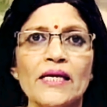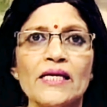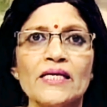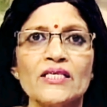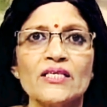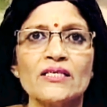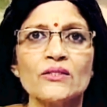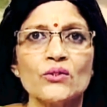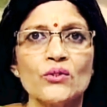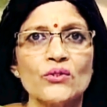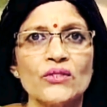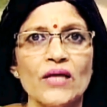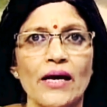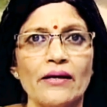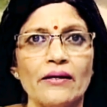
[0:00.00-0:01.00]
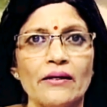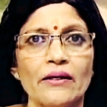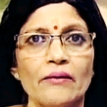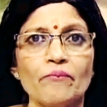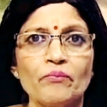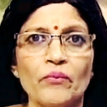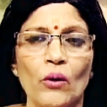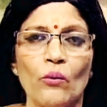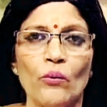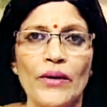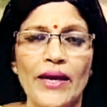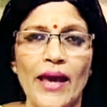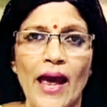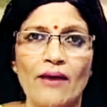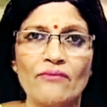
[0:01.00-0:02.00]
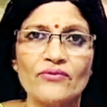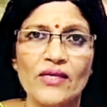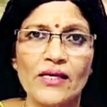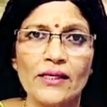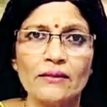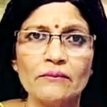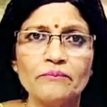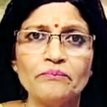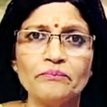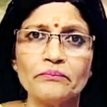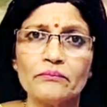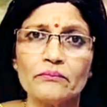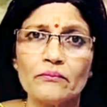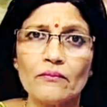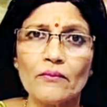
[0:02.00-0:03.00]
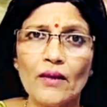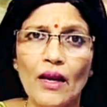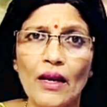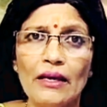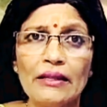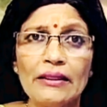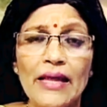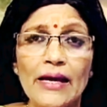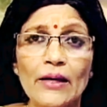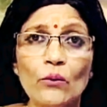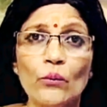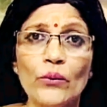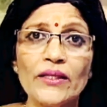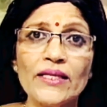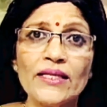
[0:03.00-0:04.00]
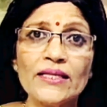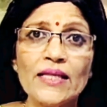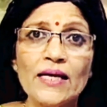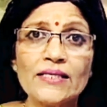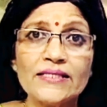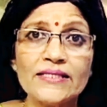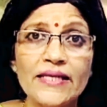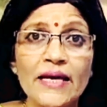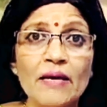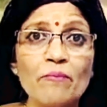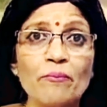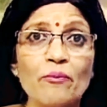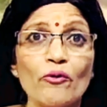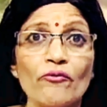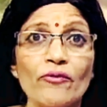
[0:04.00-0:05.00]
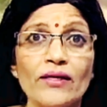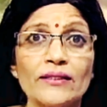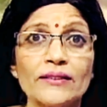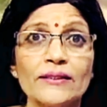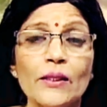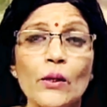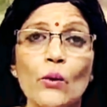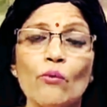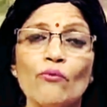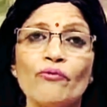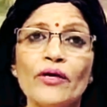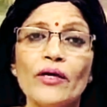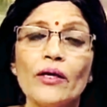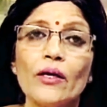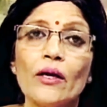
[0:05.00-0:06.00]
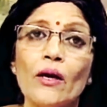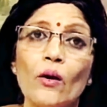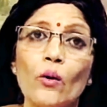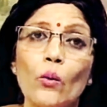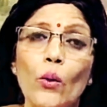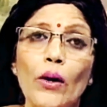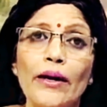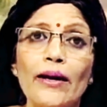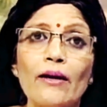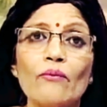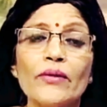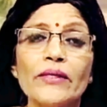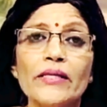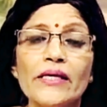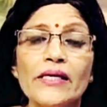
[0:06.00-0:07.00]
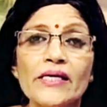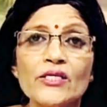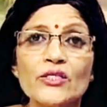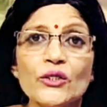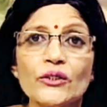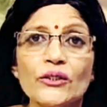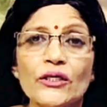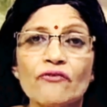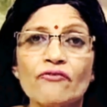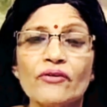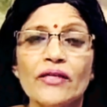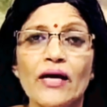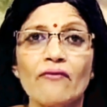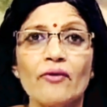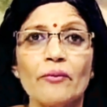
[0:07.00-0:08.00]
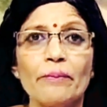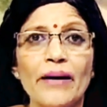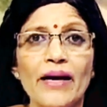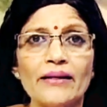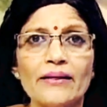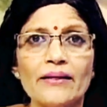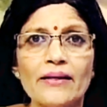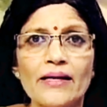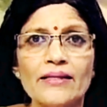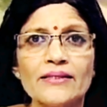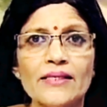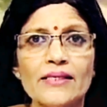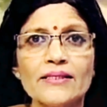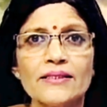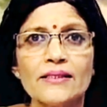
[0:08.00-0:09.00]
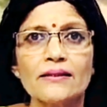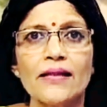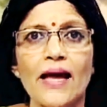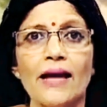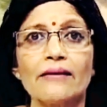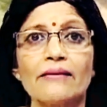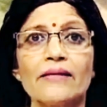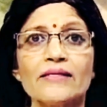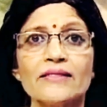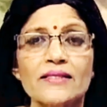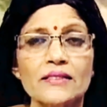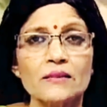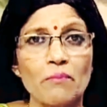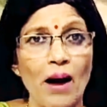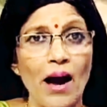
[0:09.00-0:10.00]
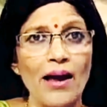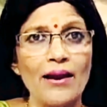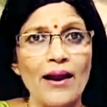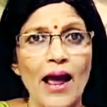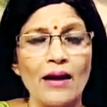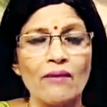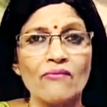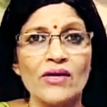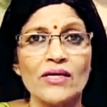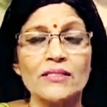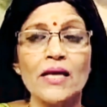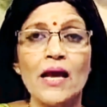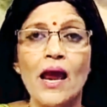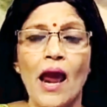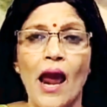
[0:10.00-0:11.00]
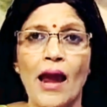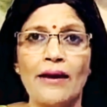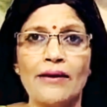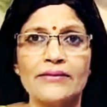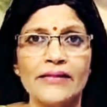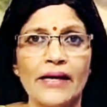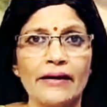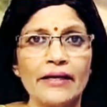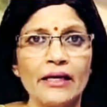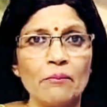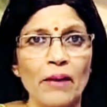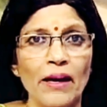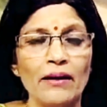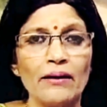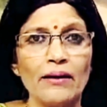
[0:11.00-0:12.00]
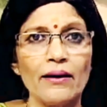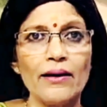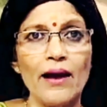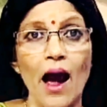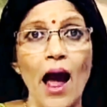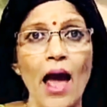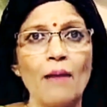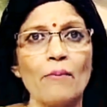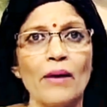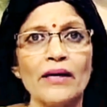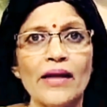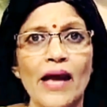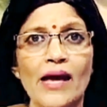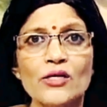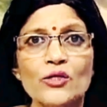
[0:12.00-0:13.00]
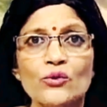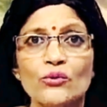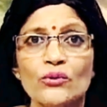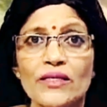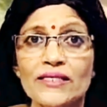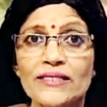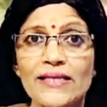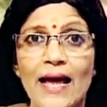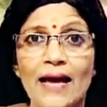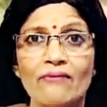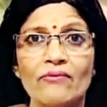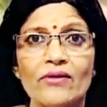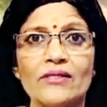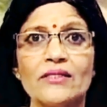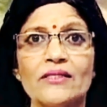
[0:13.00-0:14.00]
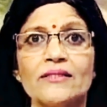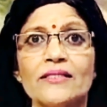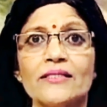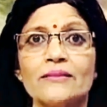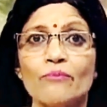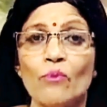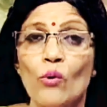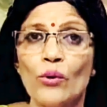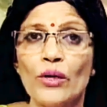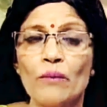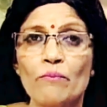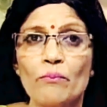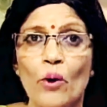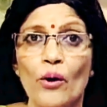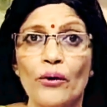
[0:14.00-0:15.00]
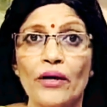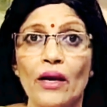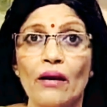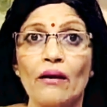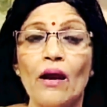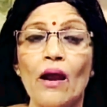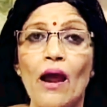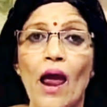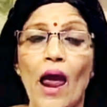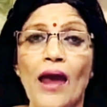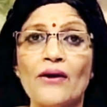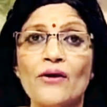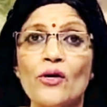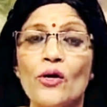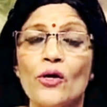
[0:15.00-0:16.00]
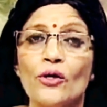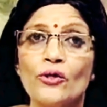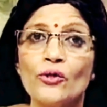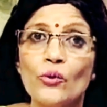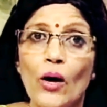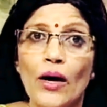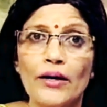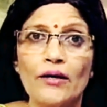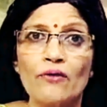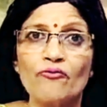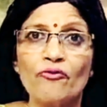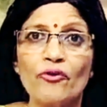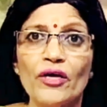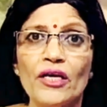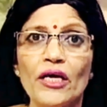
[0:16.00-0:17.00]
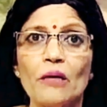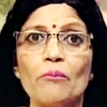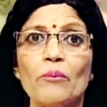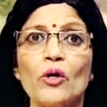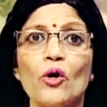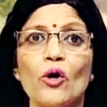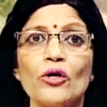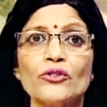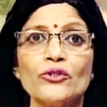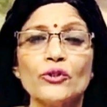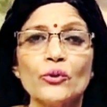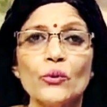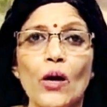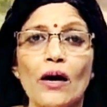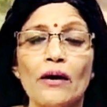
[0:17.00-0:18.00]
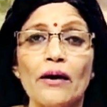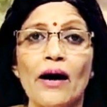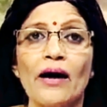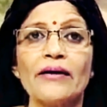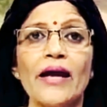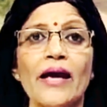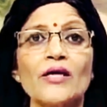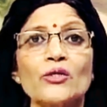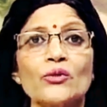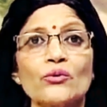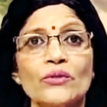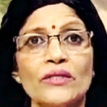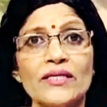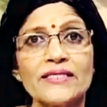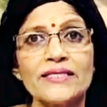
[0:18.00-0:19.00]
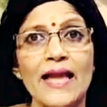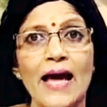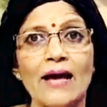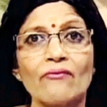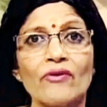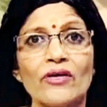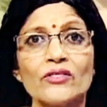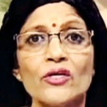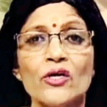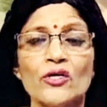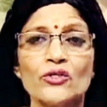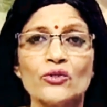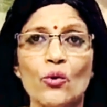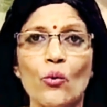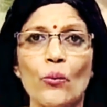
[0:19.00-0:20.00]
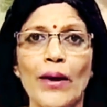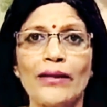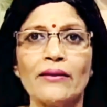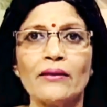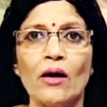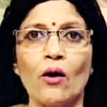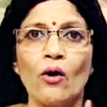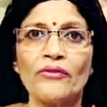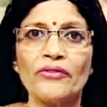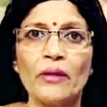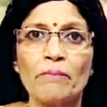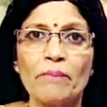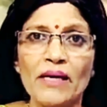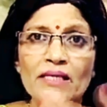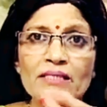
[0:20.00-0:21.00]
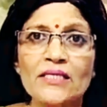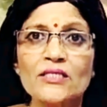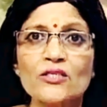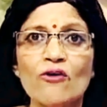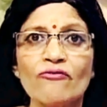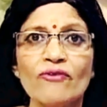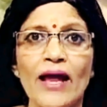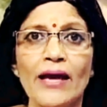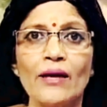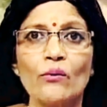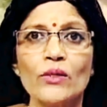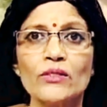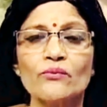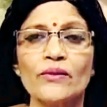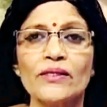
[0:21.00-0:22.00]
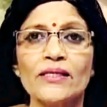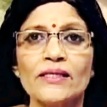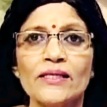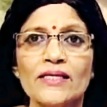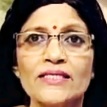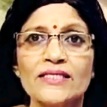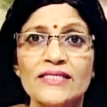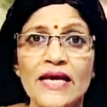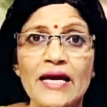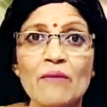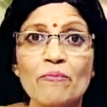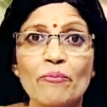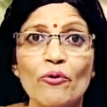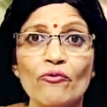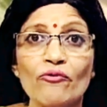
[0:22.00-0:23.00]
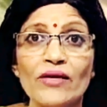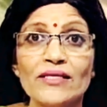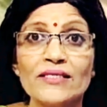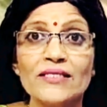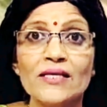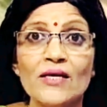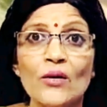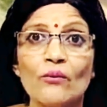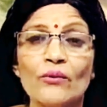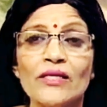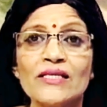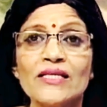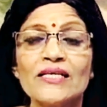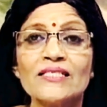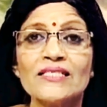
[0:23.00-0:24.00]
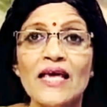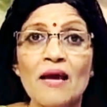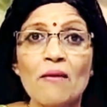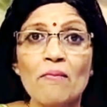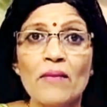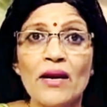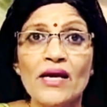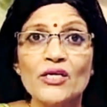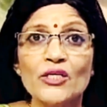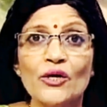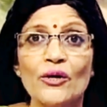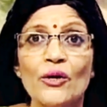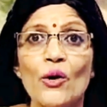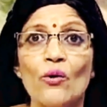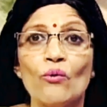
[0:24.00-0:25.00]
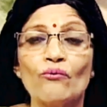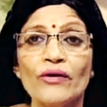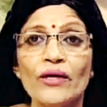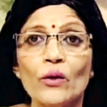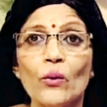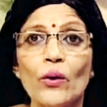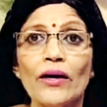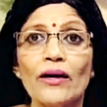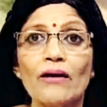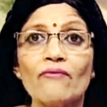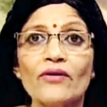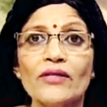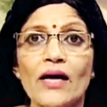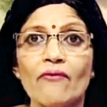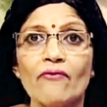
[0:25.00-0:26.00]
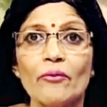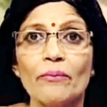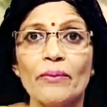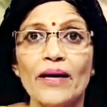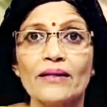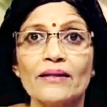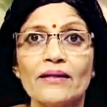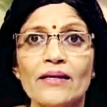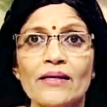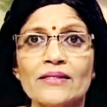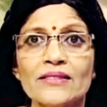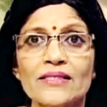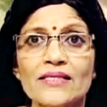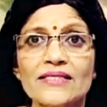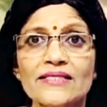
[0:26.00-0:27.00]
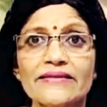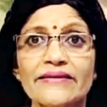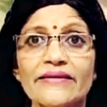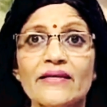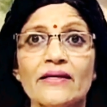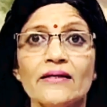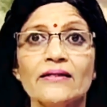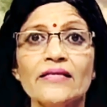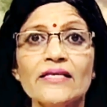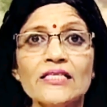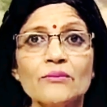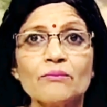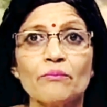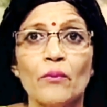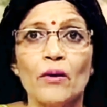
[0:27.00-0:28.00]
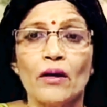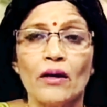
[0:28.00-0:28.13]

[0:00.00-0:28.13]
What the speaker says: in Indian society. We have seen that within the same province, we quarrel with each other, with our brother and sister, that this is my language and sentimentally I am attached to this language, this is more important, and you are inferior because you are attached to this language. So, when on the basis of language within the same province, within the same nation, we quarrel with our brother and sister, this